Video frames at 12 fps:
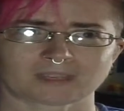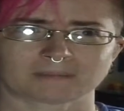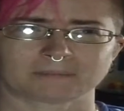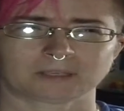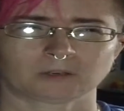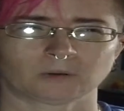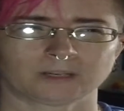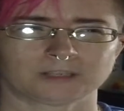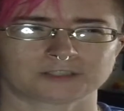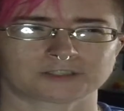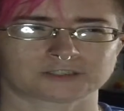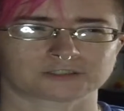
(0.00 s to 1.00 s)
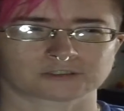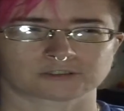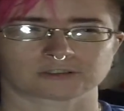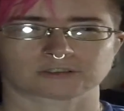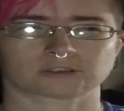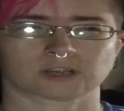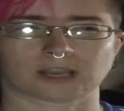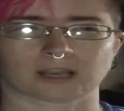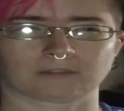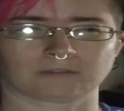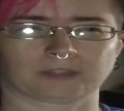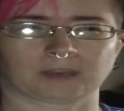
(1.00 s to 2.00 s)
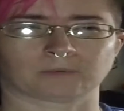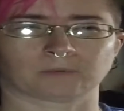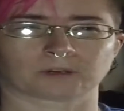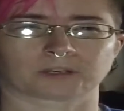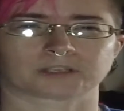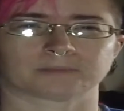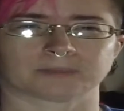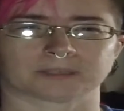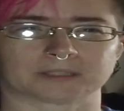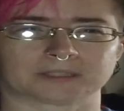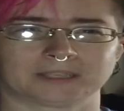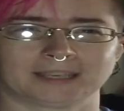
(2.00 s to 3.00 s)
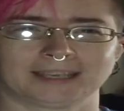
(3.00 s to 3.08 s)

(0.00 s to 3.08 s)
I'm not quite sure how that worked, but